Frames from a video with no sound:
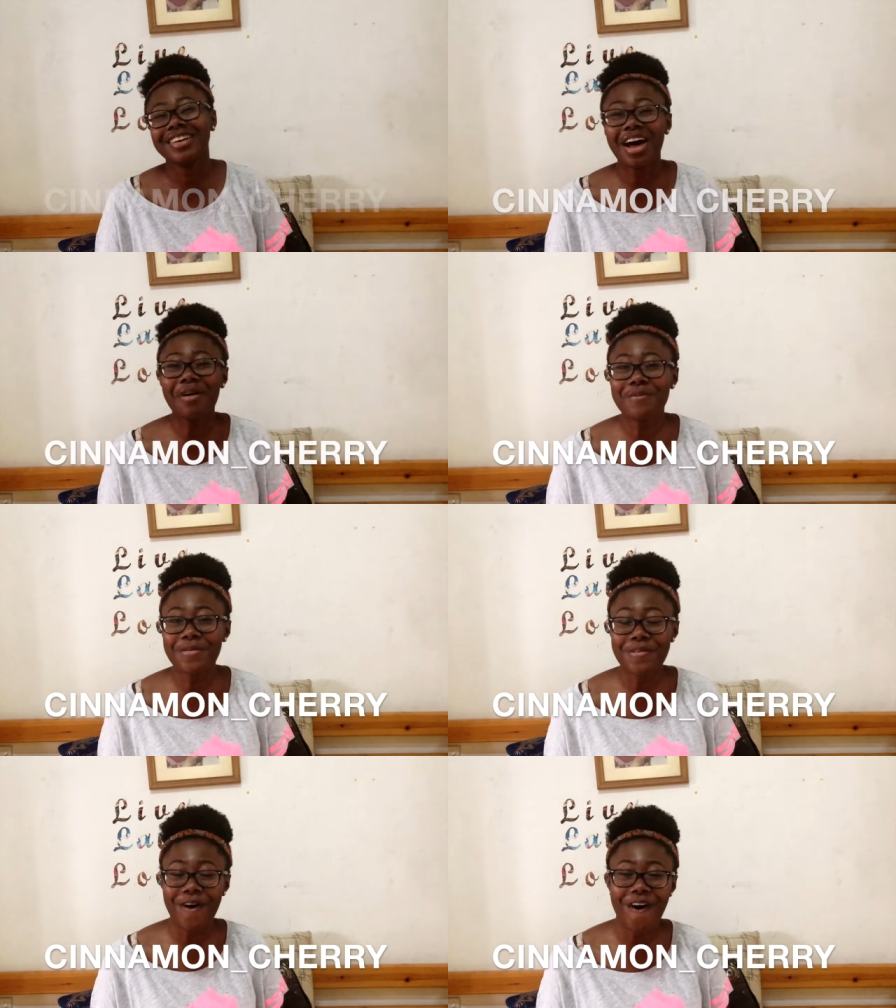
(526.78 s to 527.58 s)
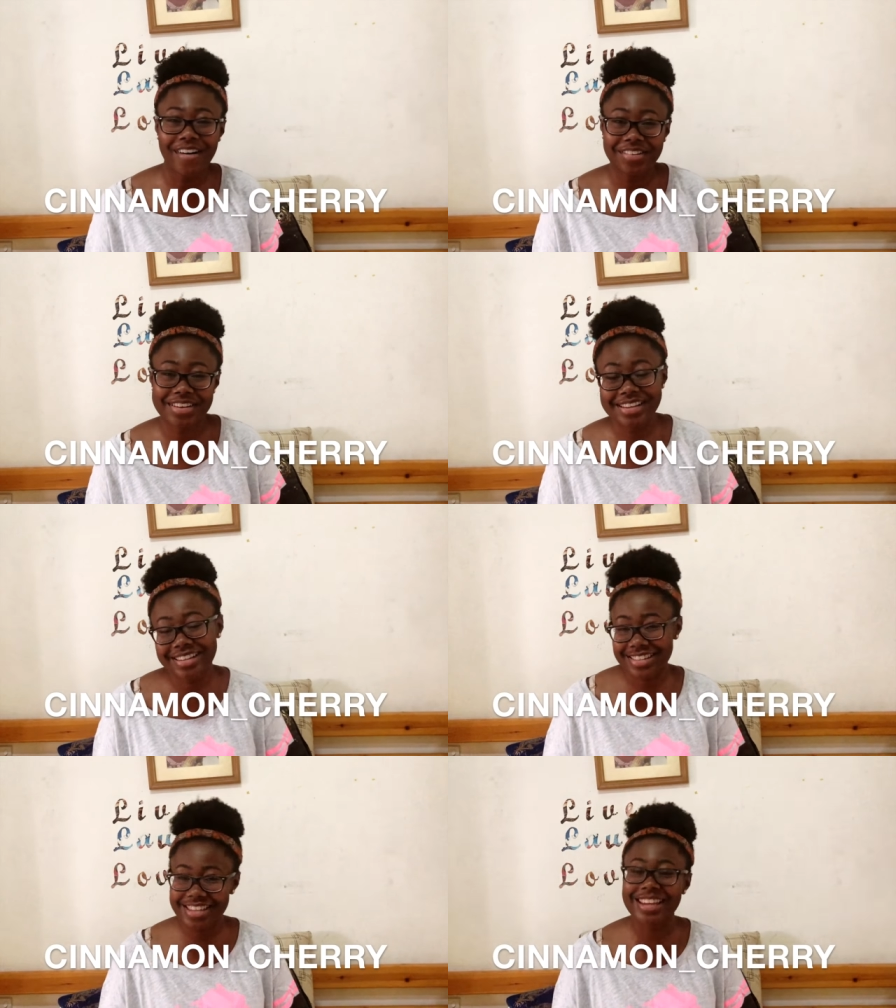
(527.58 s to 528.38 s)
Number four
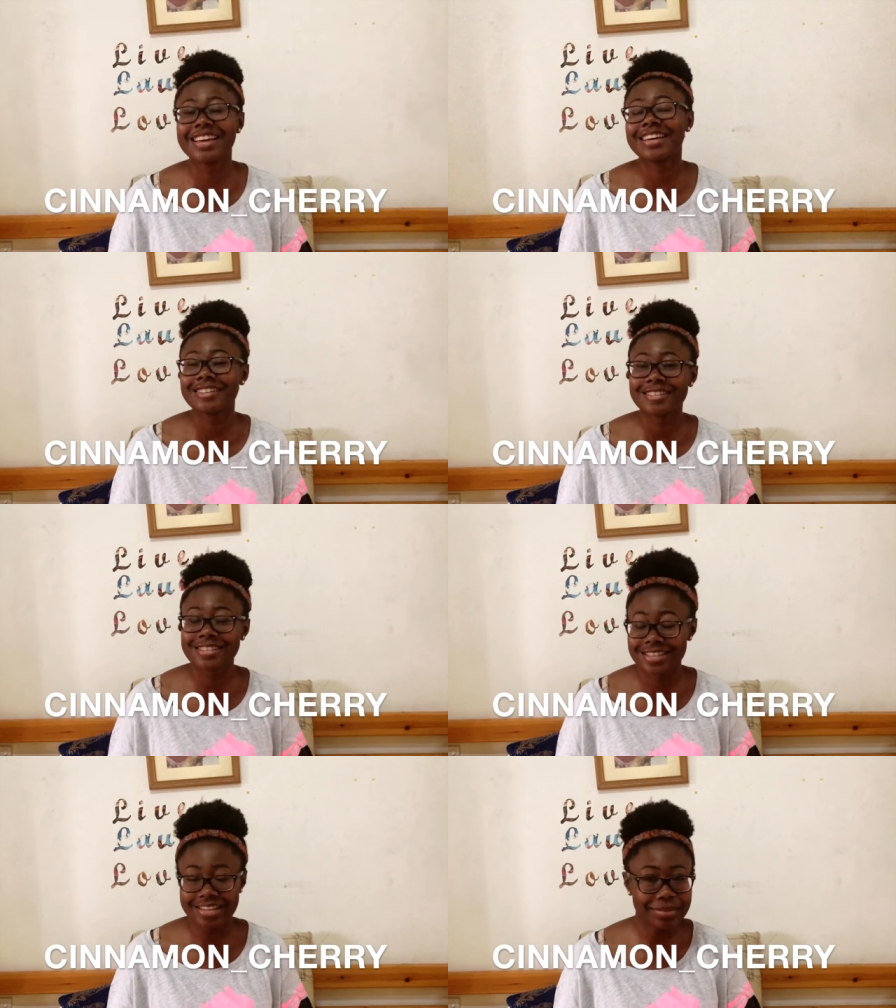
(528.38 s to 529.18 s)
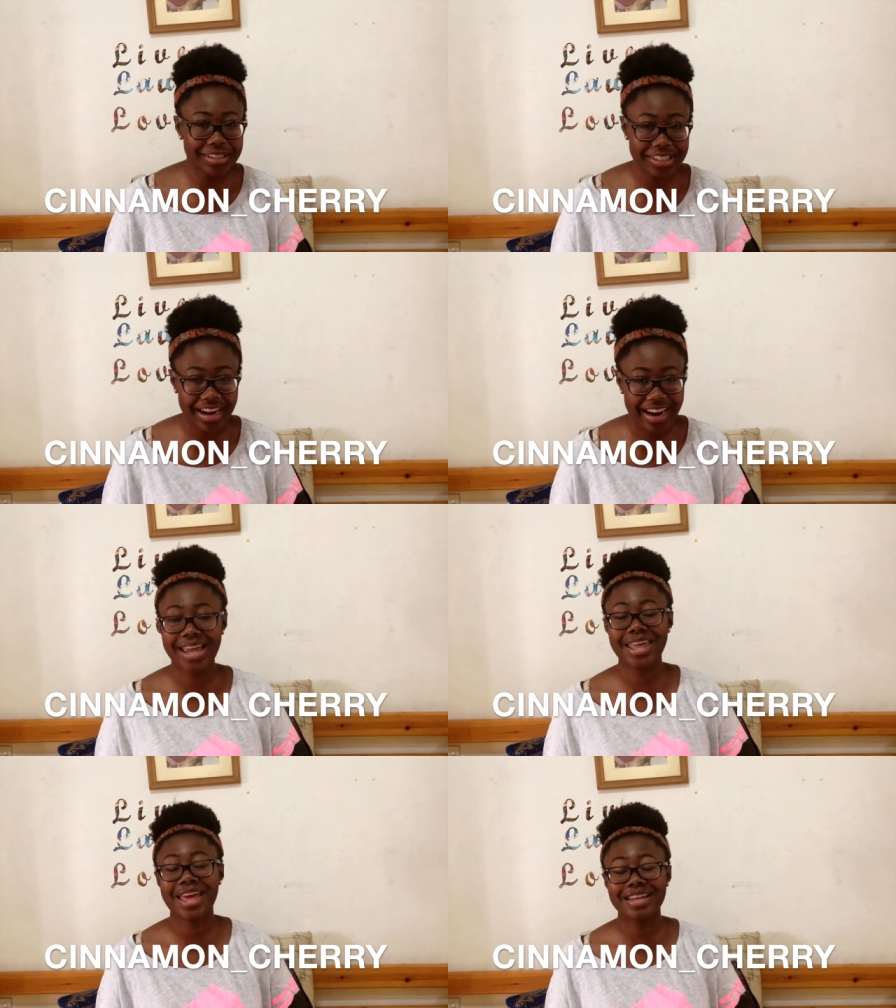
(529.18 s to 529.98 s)
is Cinnamon Cherry.